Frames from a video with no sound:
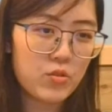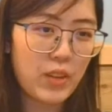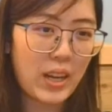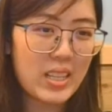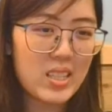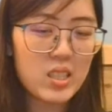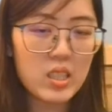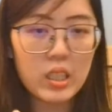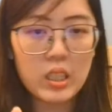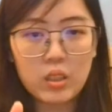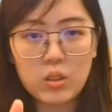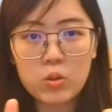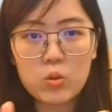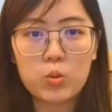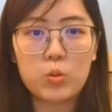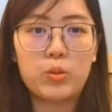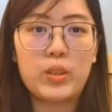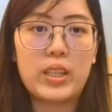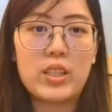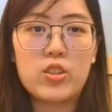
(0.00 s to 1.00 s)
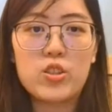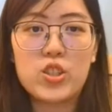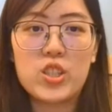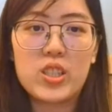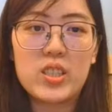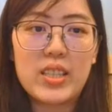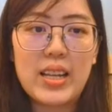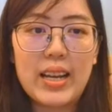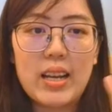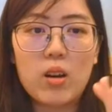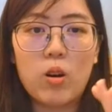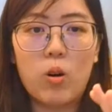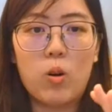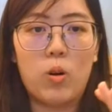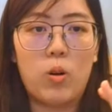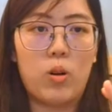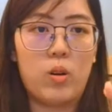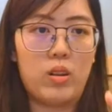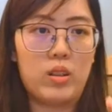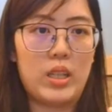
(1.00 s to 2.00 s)
fasting two days cheat day
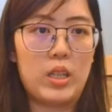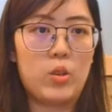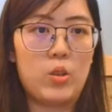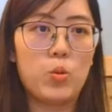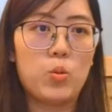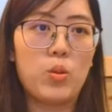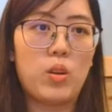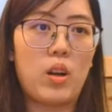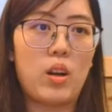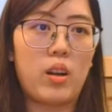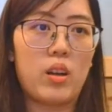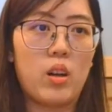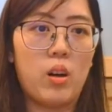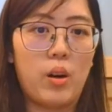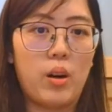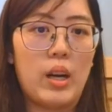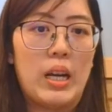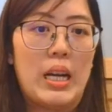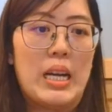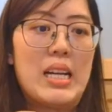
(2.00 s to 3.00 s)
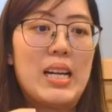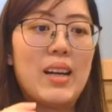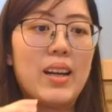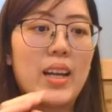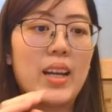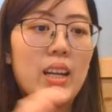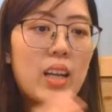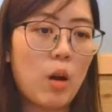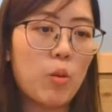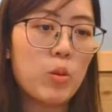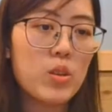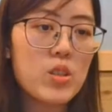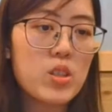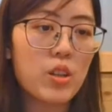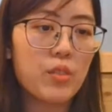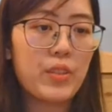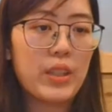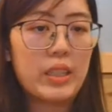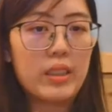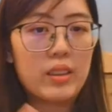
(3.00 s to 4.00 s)
or they do like or uh, eight hours
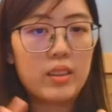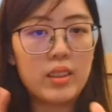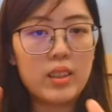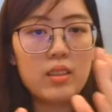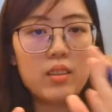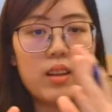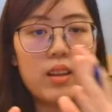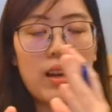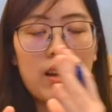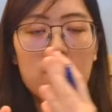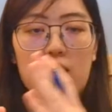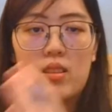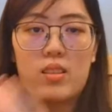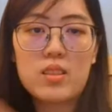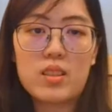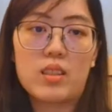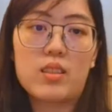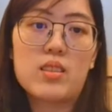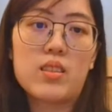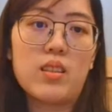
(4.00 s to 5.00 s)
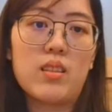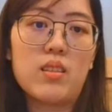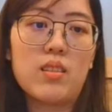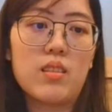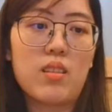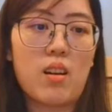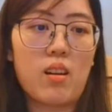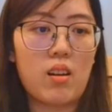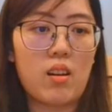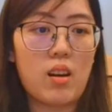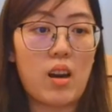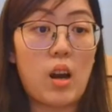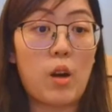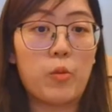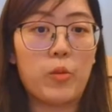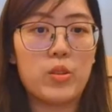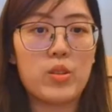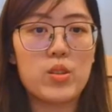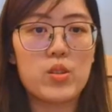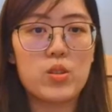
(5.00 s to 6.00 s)
of eating and 16 uh,
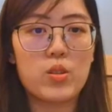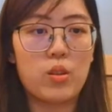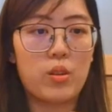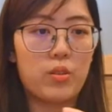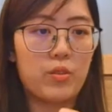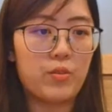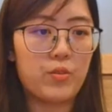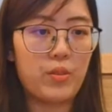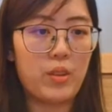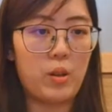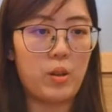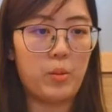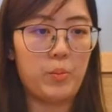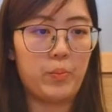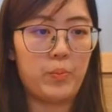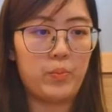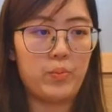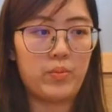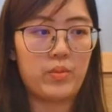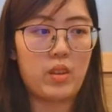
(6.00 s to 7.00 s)
hours of um,